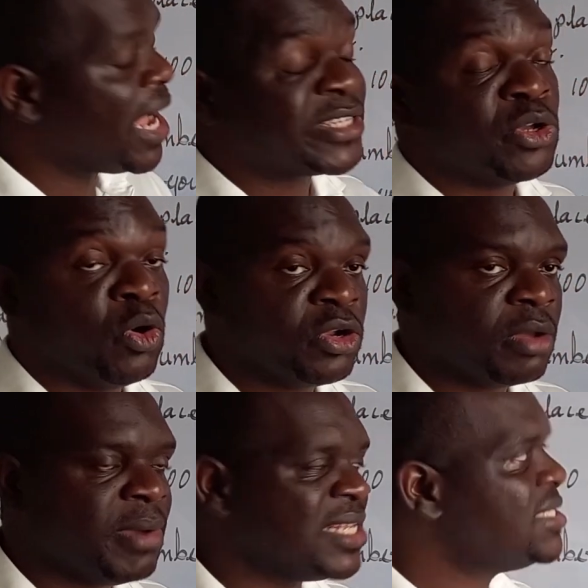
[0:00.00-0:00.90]
as whole
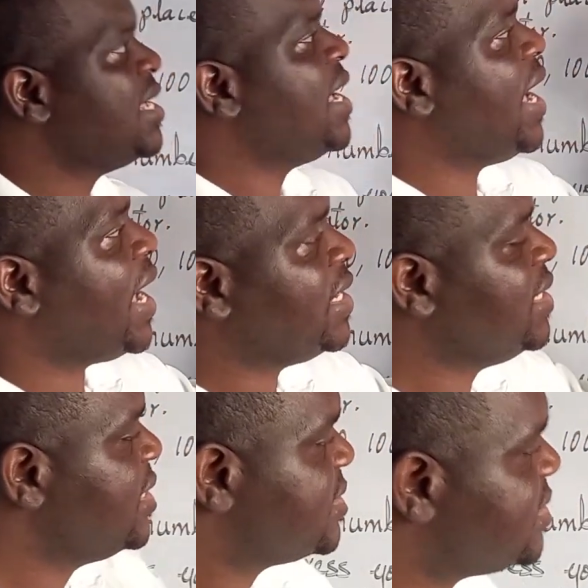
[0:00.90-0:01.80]
numbers and
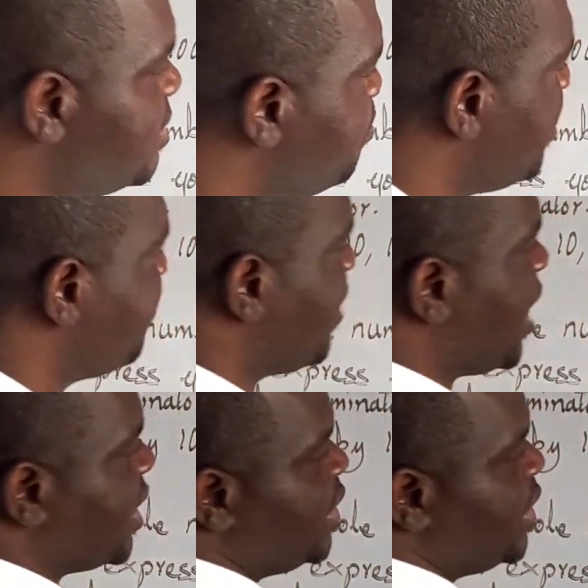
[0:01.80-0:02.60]
simplify.